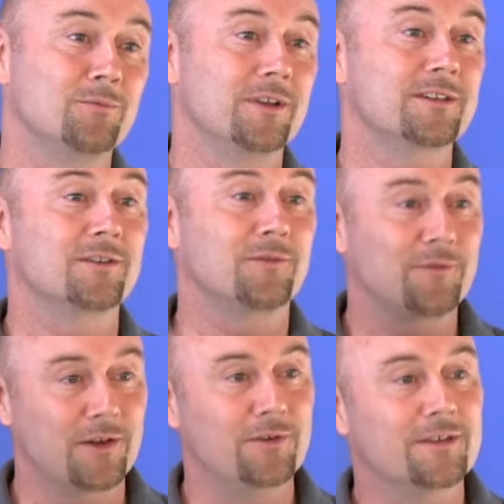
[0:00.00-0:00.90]
which the
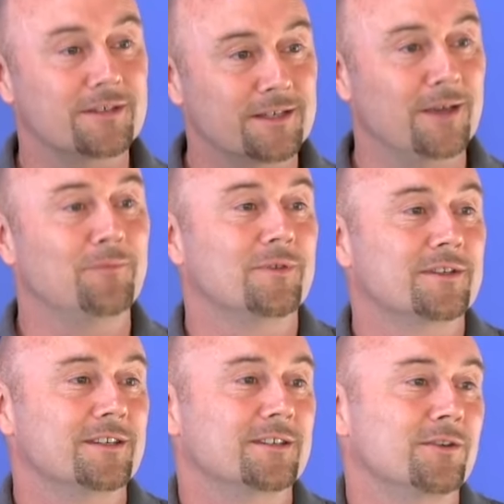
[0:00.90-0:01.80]
focus and
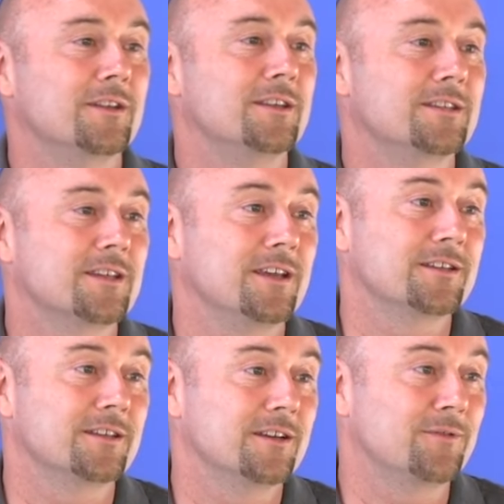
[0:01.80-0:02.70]
emphasis on these
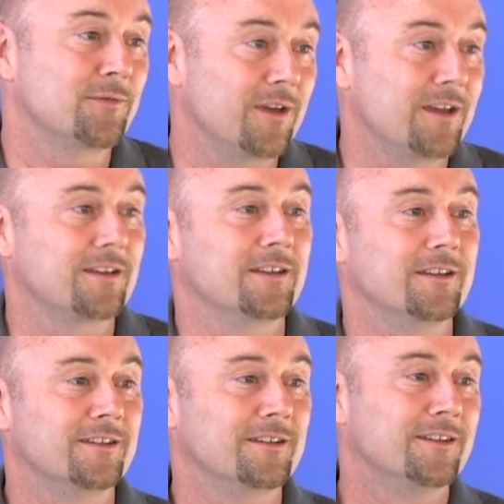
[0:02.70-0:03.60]
data have
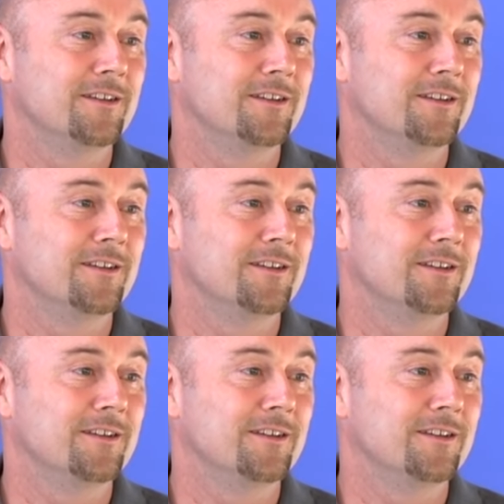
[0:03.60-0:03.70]
affected